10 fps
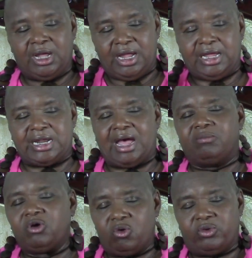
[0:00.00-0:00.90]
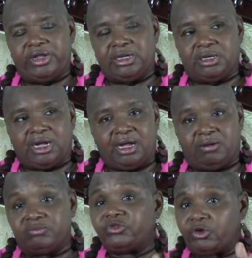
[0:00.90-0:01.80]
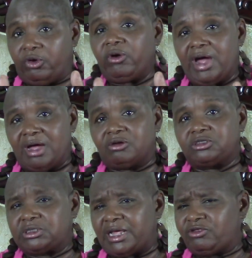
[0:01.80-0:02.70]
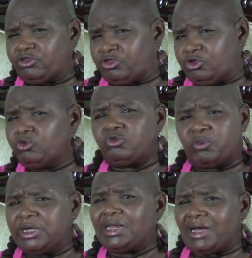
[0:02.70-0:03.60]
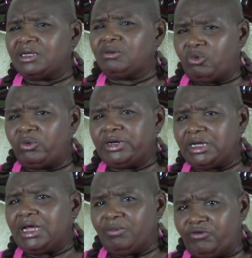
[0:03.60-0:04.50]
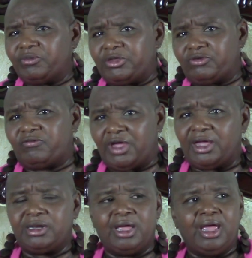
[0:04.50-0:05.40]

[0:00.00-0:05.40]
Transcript: And I'm going to her house like 2, 3 o'clock in the morning coming from this event.